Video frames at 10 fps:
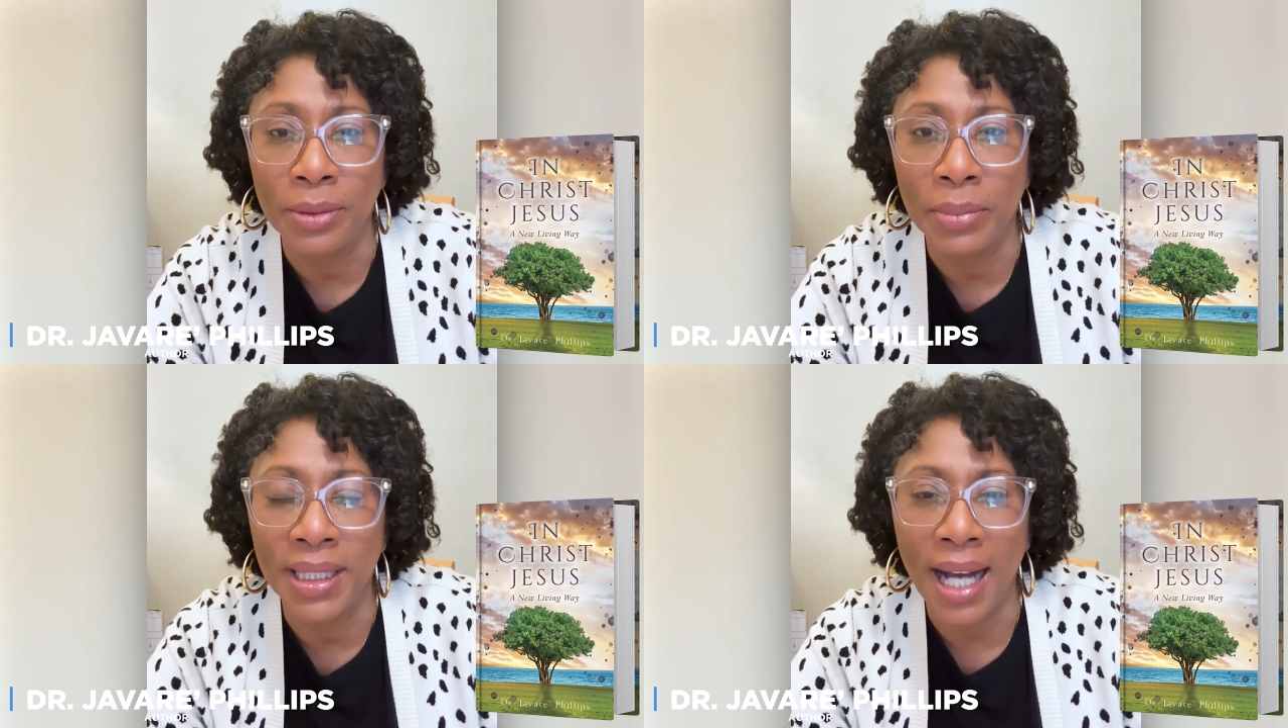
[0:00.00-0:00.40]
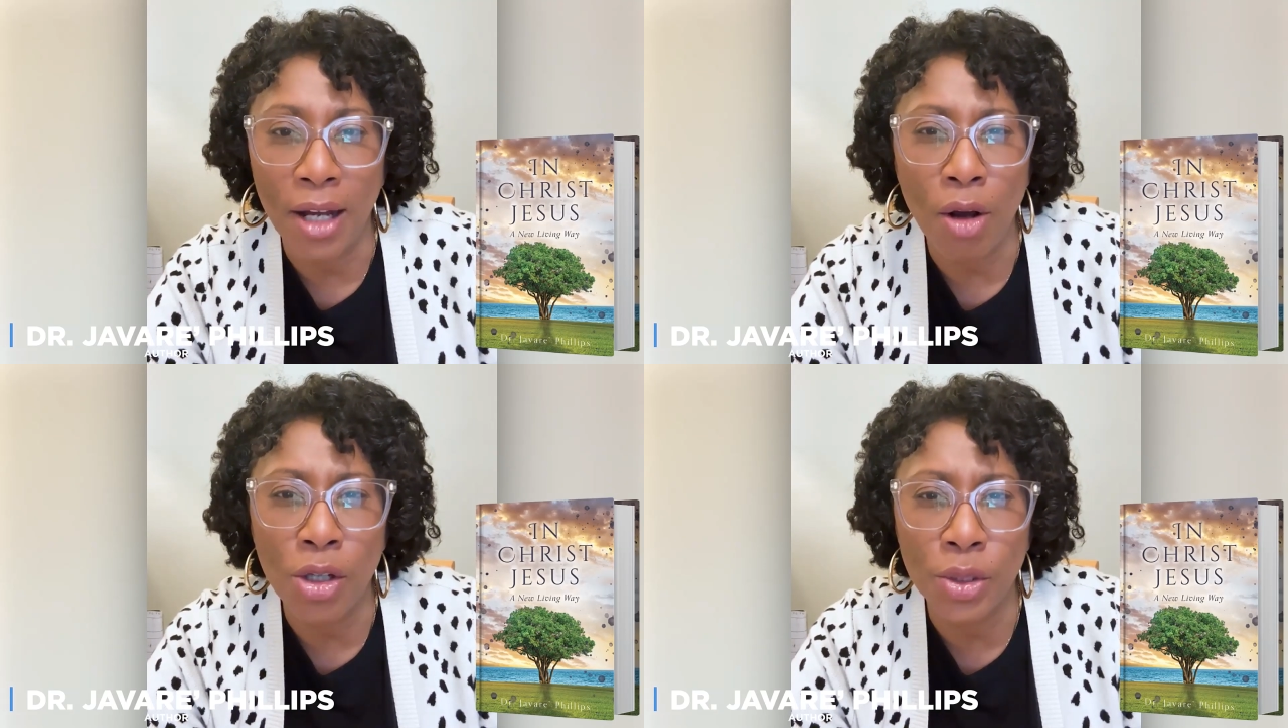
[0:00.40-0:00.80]
But
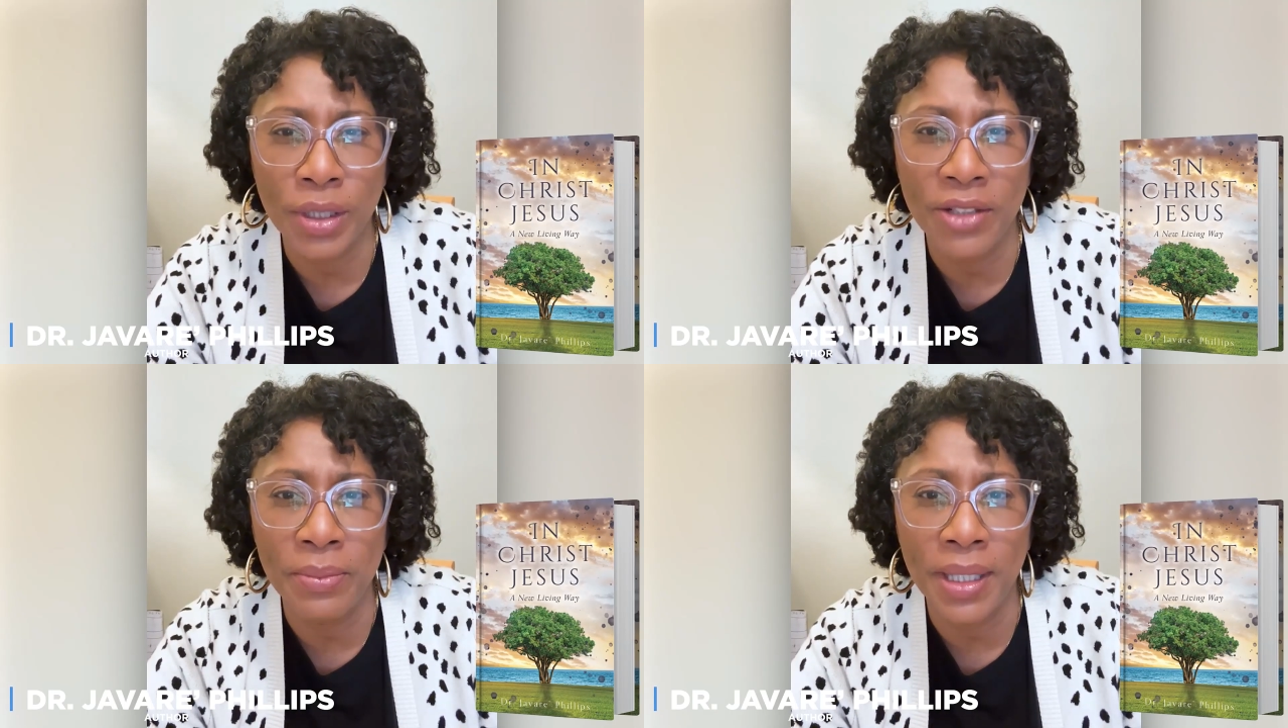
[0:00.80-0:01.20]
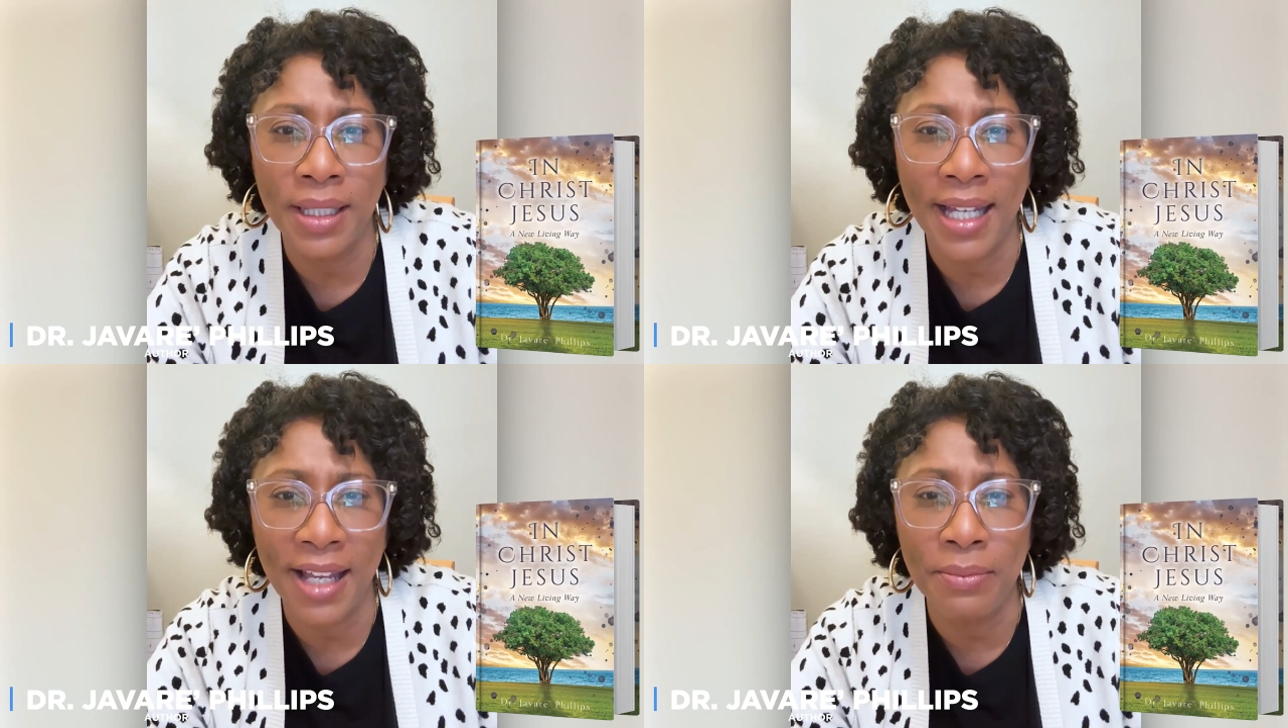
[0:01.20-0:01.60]
God also gave me,
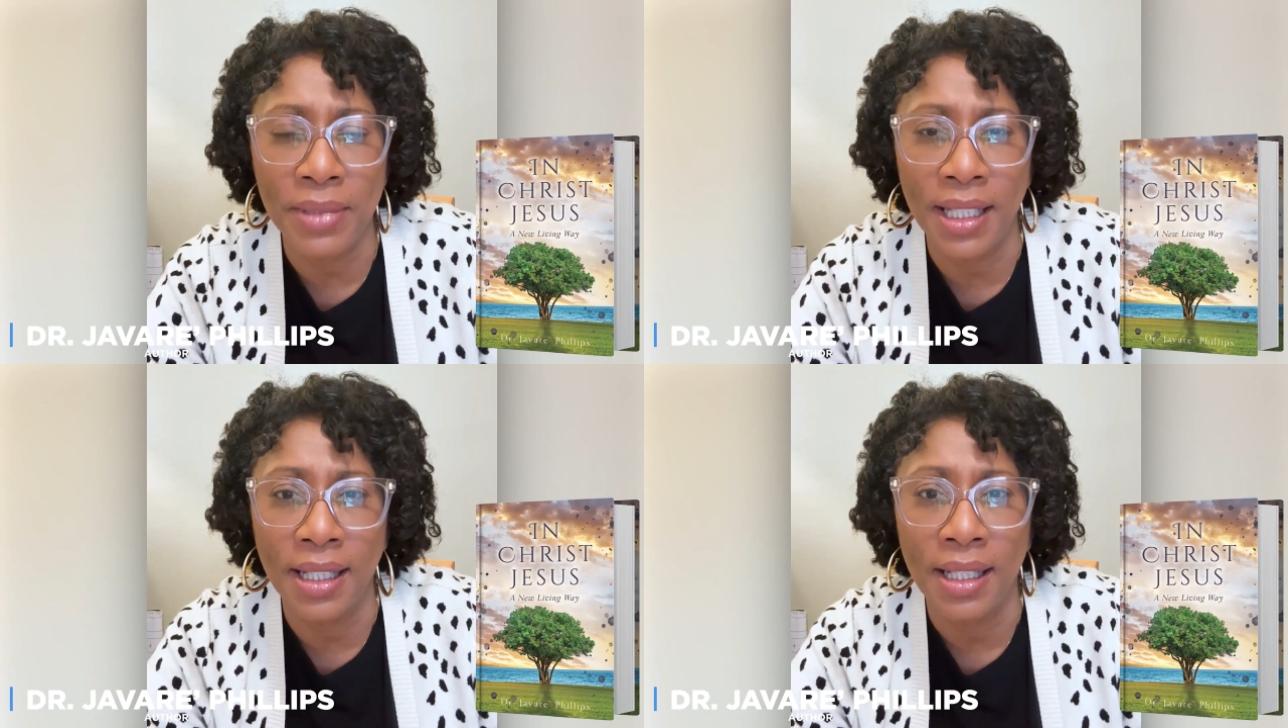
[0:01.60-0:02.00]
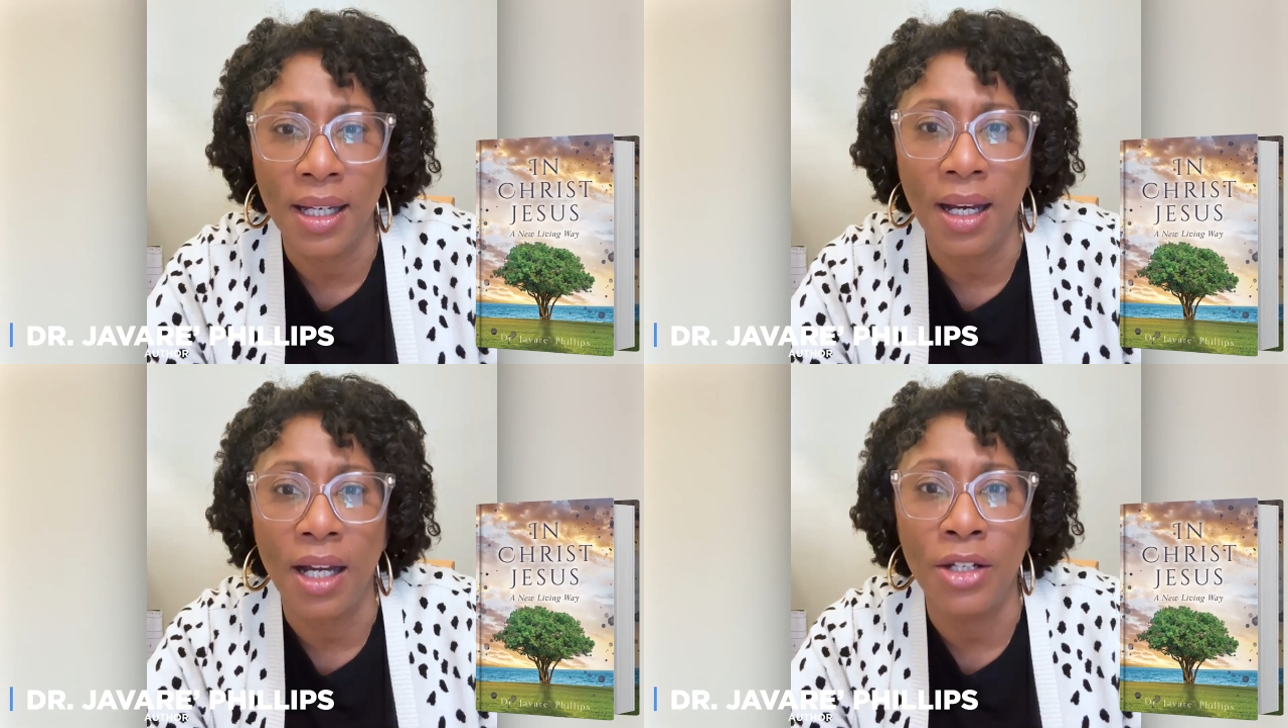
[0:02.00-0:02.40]
gave me
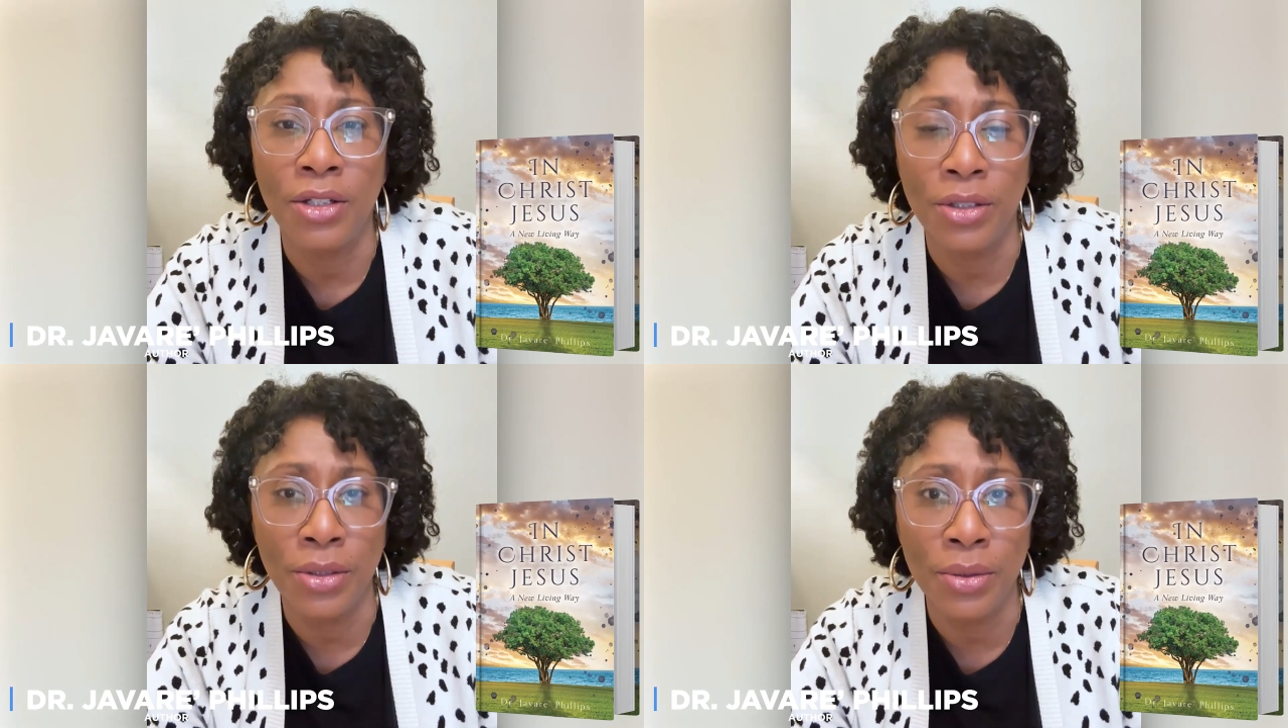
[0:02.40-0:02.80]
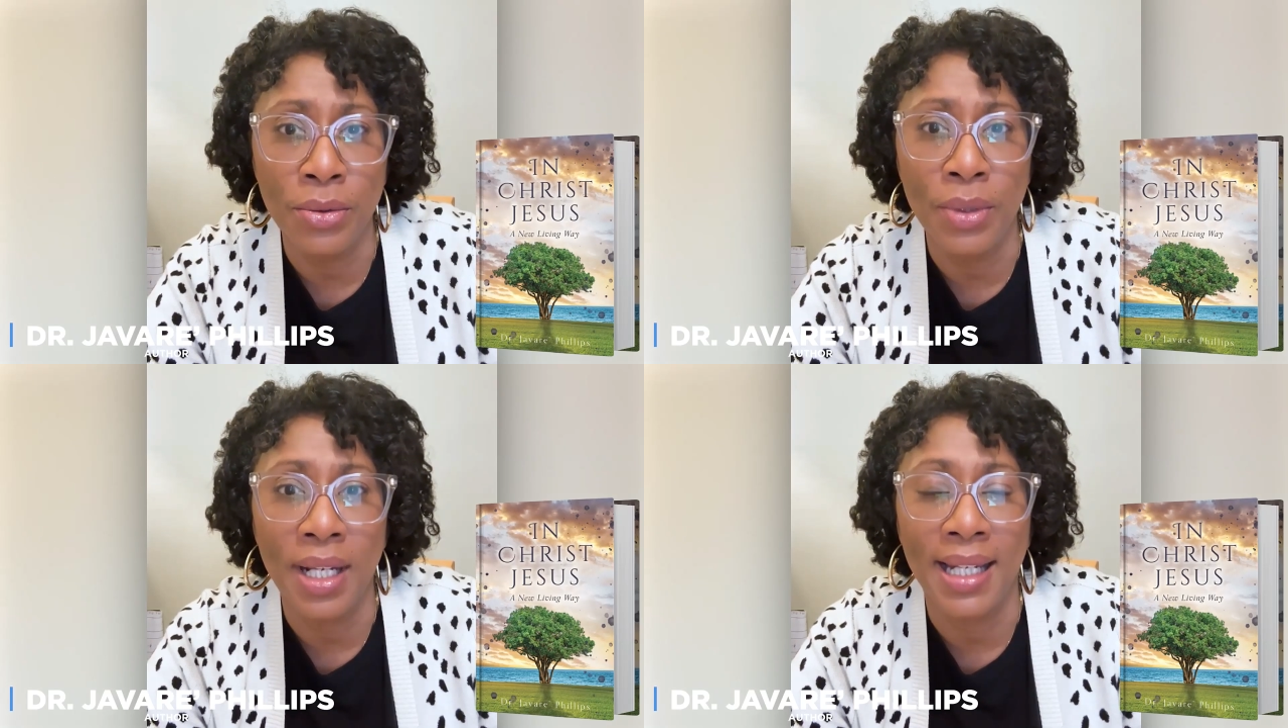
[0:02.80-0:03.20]

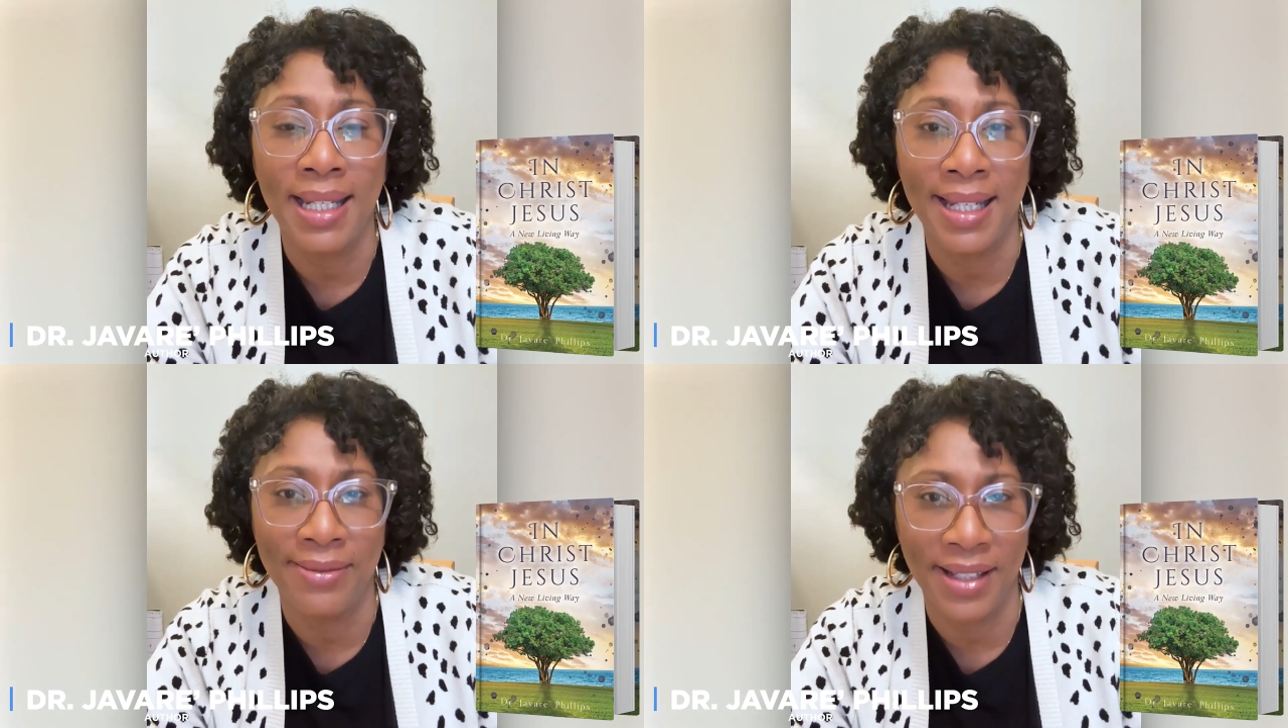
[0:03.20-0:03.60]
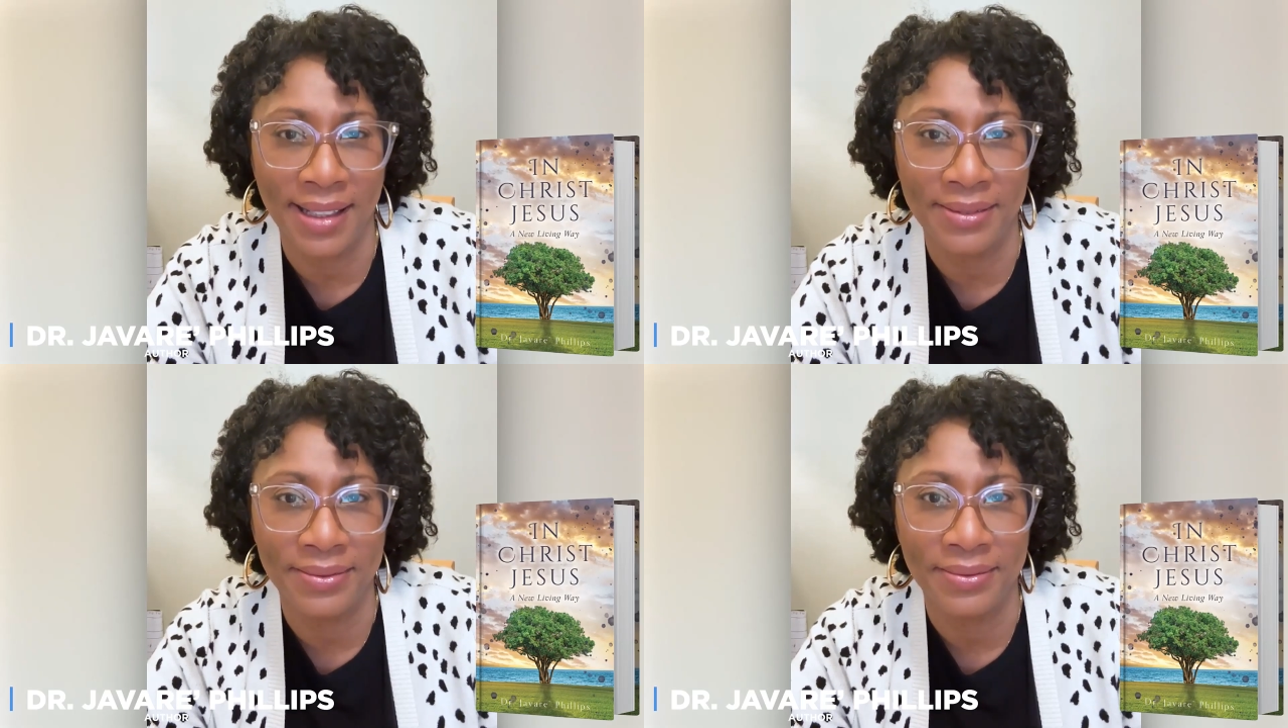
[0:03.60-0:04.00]
new living.